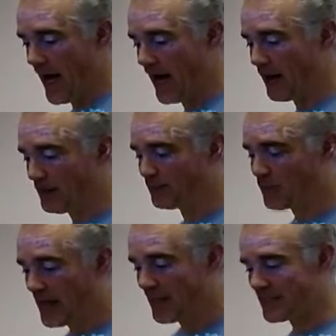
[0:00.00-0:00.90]

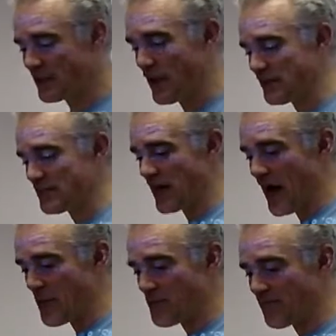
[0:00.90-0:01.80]
Um, yes, that's.
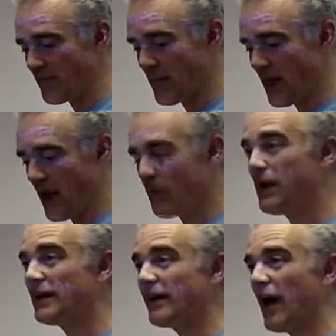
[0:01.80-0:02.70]
Um,
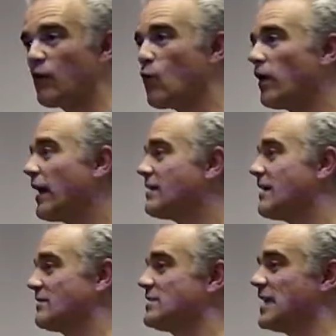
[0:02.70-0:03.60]
but uh, all I
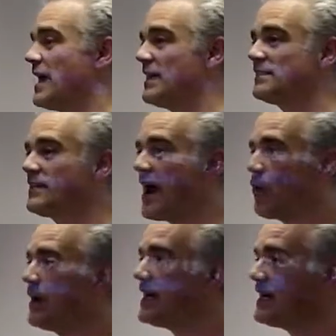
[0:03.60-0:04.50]
can say is, yeah,
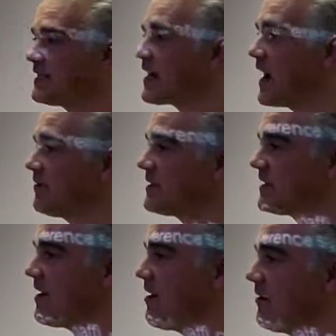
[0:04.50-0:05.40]
we need to kind of
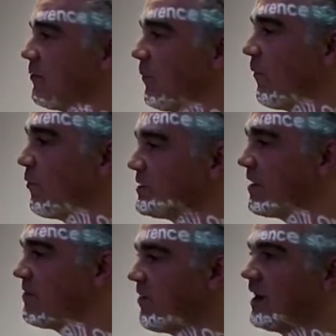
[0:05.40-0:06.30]
start
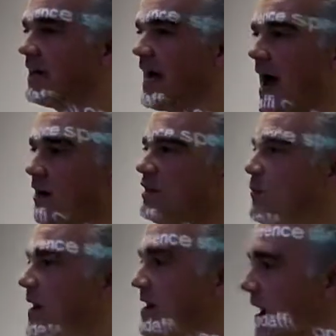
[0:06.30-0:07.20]
also finding how to
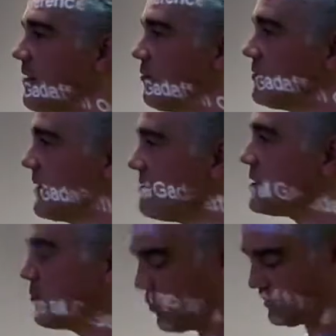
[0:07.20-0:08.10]
be kind of also
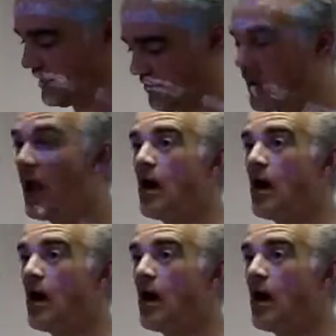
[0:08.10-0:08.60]
supportive.